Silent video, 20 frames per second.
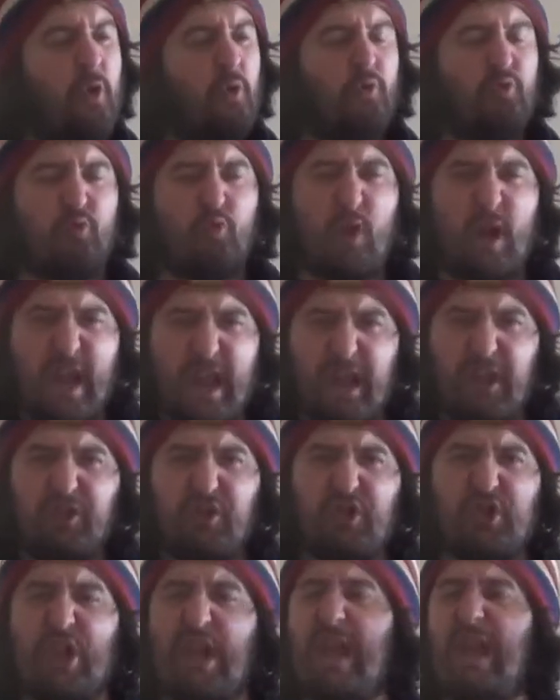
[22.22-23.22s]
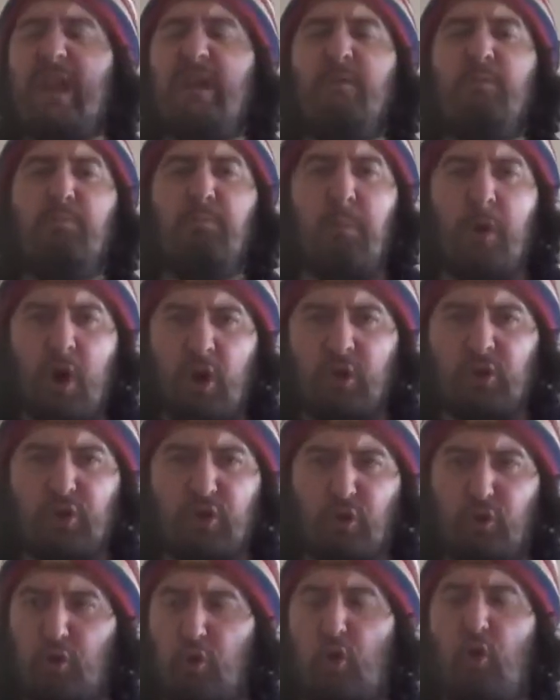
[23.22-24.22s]
raging
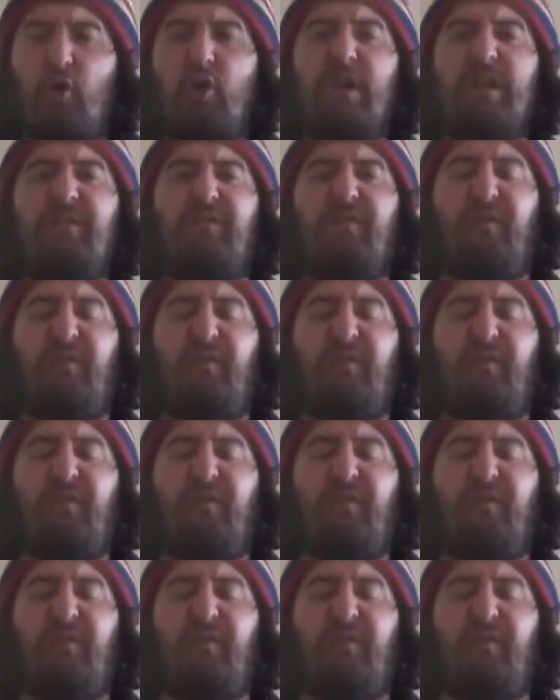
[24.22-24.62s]
mongoloid